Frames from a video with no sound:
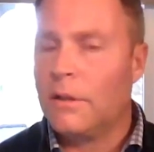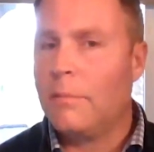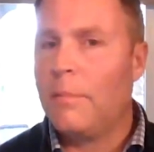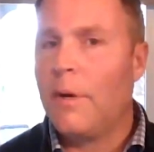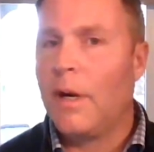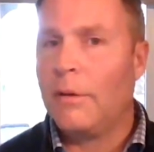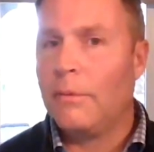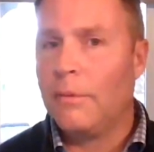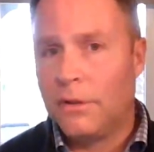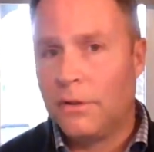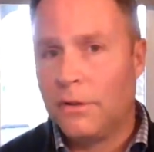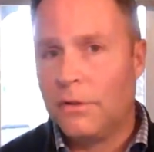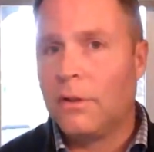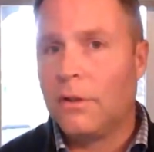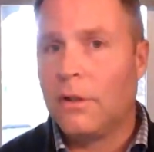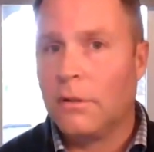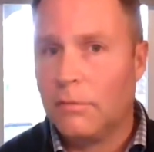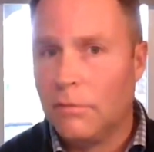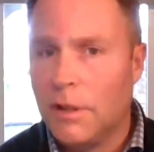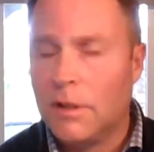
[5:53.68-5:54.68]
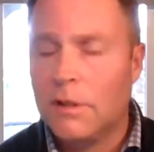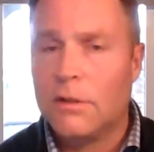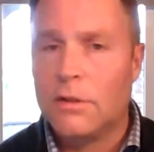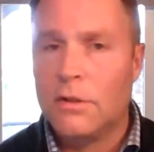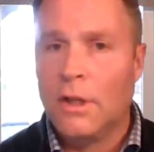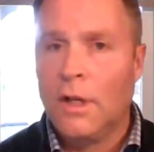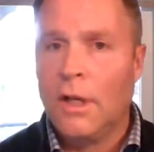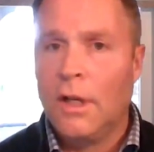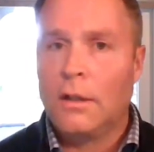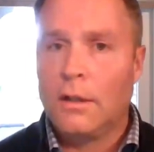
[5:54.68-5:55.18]
by which you can
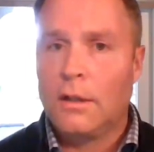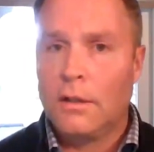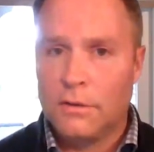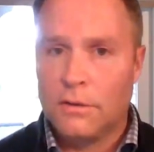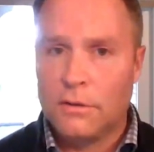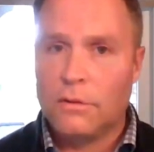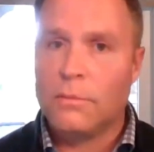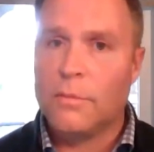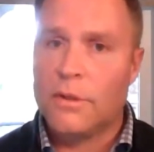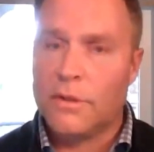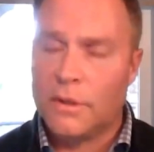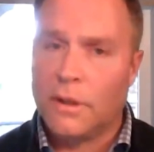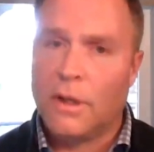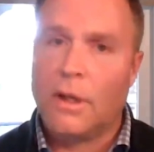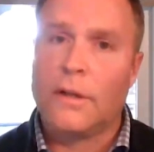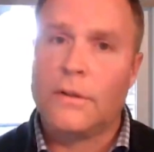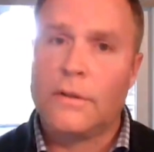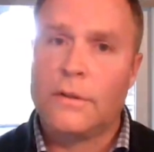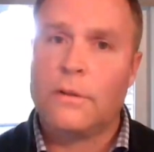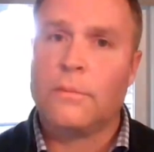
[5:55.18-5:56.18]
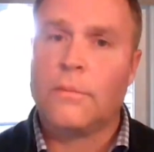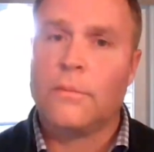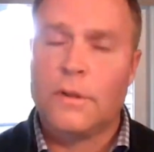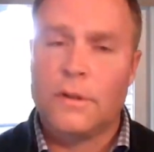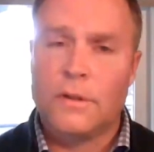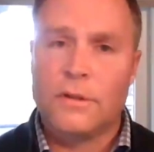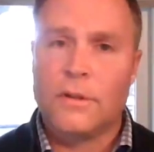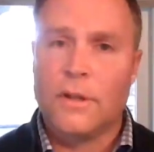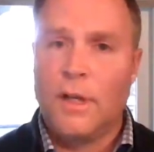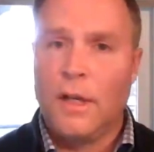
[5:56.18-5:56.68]
reach consumers and
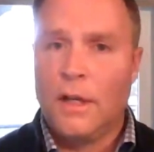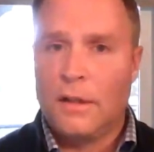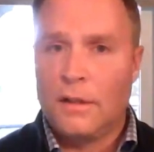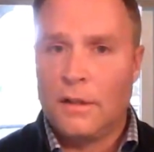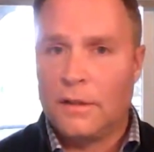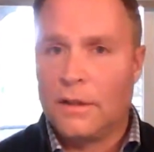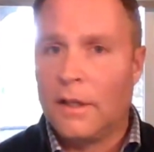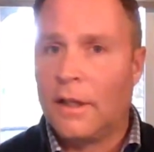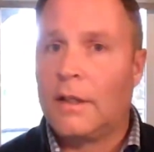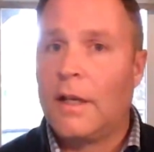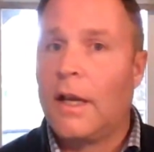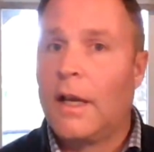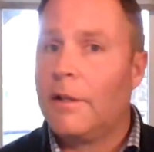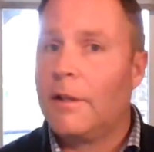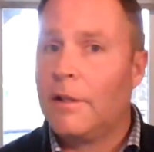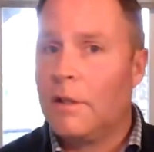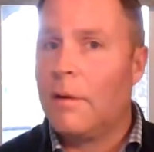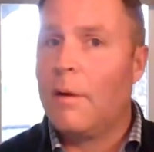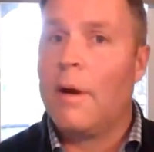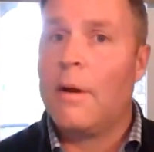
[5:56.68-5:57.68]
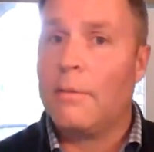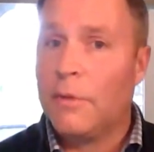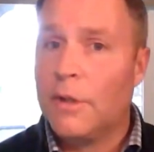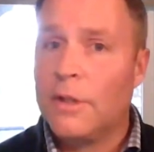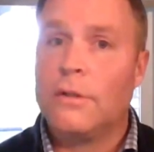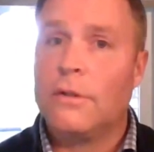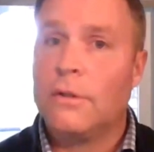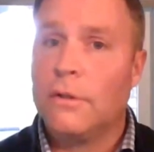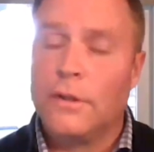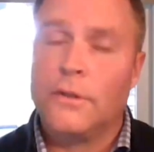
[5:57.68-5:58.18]
customers, the technology by
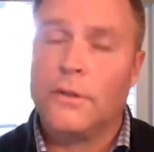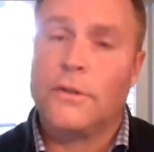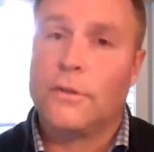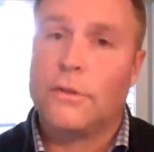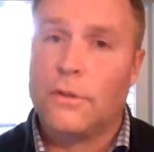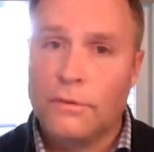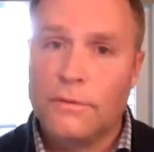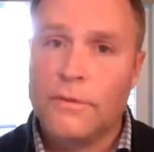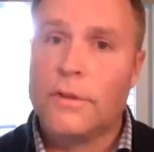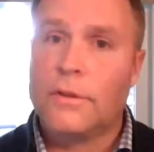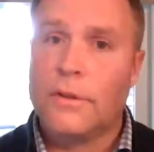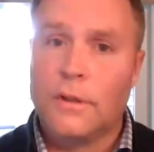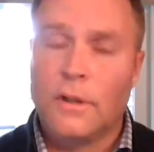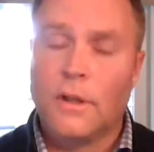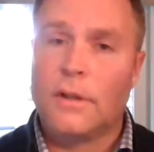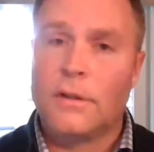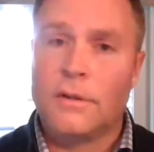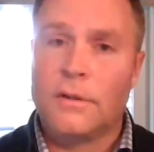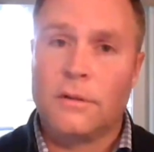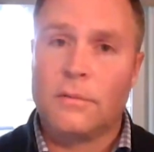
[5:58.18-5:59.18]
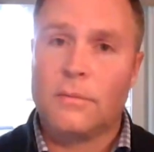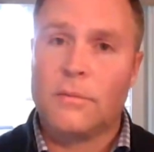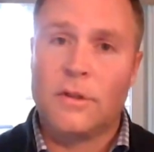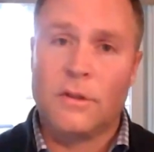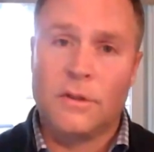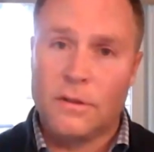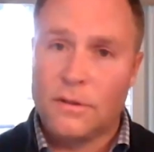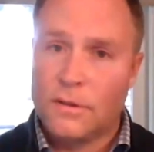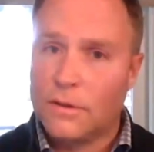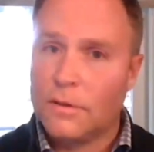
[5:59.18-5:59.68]
which you can service your
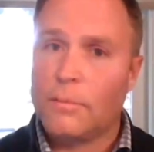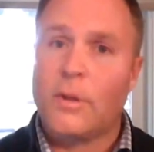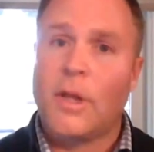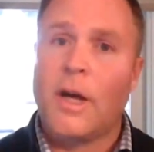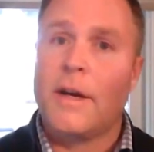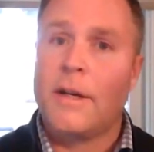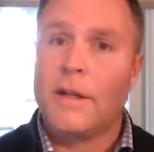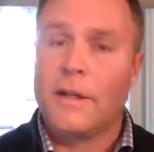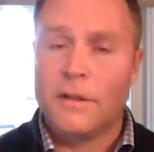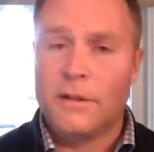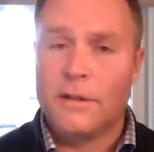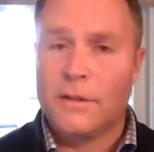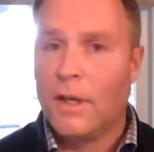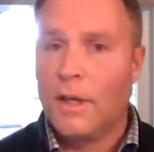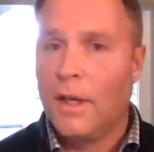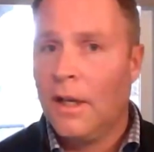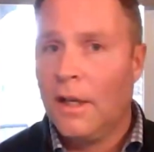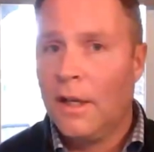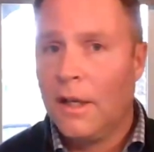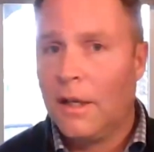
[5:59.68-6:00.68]
customers and suppliers.